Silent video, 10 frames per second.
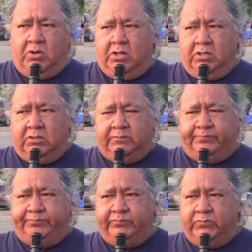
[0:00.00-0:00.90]
Well,
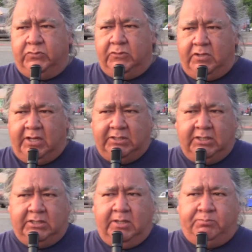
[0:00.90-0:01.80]
I
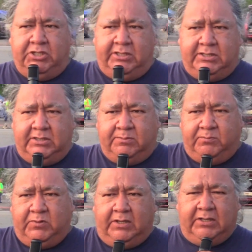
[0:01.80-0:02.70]
think the police is
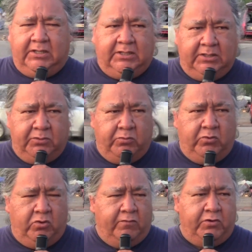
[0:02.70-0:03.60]

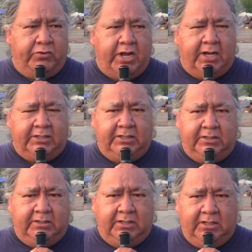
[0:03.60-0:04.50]

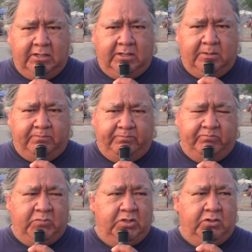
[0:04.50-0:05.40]
overreacting,
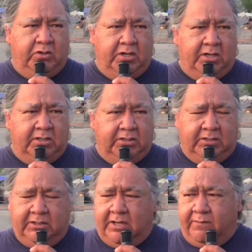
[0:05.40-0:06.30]

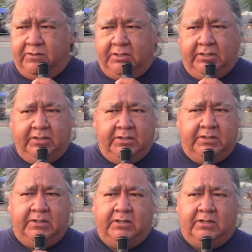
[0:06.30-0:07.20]
on everything
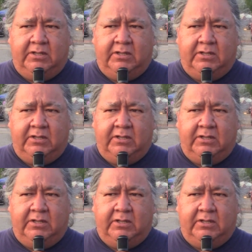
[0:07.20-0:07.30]
here.